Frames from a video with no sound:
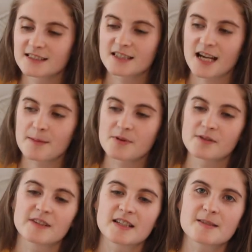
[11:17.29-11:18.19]
type
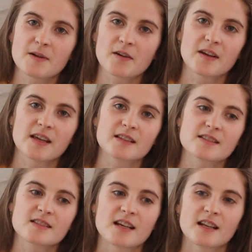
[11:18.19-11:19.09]
of
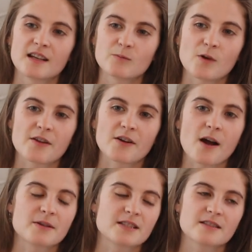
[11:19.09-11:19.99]
experience, and whether
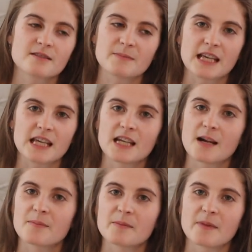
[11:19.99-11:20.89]
I was making it
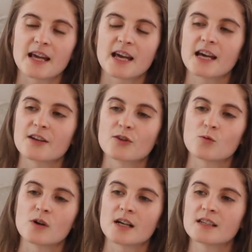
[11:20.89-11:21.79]
up in my head or
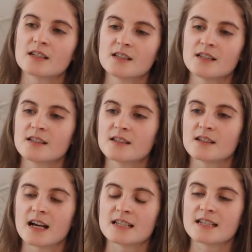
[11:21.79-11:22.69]
what,
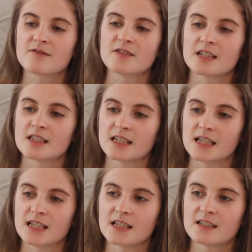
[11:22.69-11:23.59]
I
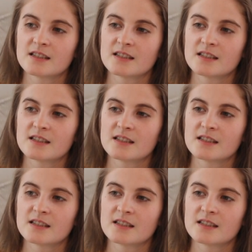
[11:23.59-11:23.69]
definitely